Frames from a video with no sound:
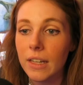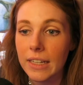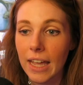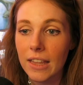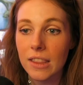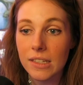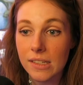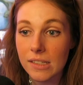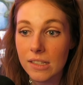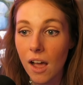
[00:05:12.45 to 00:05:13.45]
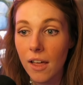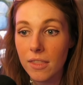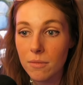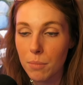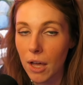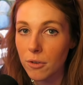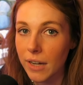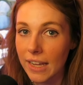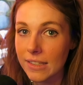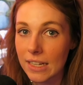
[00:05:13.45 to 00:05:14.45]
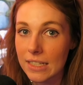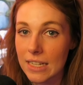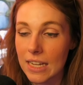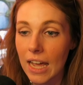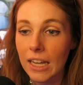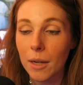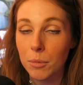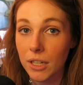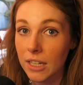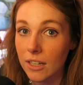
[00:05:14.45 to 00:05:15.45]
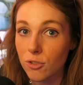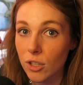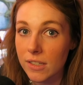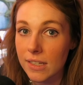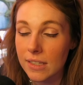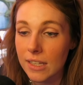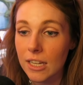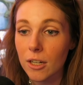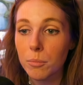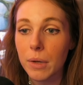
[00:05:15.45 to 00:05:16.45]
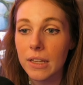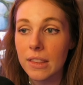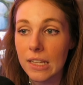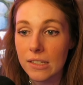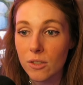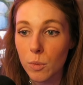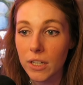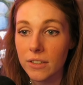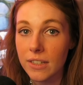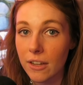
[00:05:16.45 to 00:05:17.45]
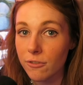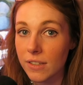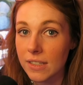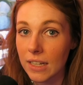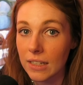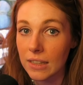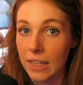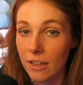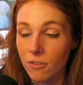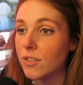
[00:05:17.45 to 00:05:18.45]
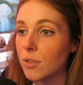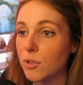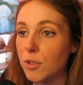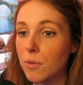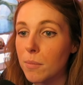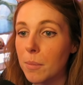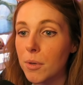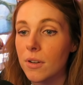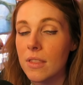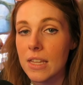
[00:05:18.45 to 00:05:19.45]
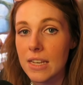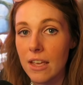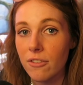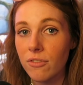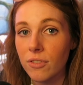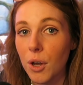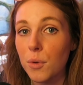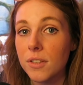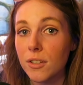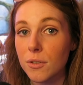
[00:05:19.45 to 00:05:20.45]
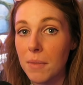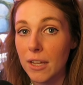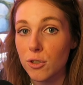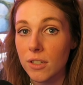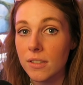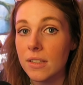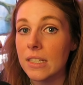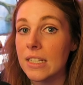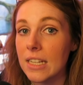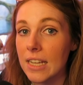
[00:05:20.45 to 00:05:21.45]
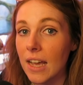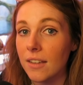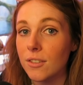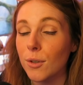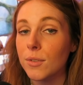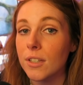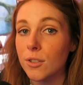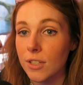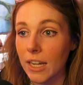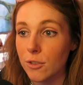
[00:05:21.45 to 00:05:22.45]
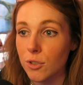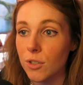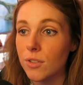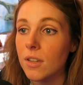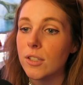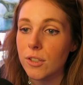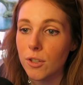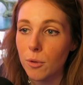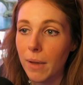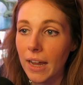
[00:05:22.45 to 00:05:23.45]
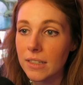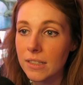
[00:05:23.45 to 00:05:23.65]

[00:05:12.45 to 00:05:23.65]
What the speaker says: Again, this is not Belrand's ID yet. I'm going to adjust this later, but this is where your NIF is going to live. So just remember the NIF goes under meshes, the DDS goes under textures. So let's go back to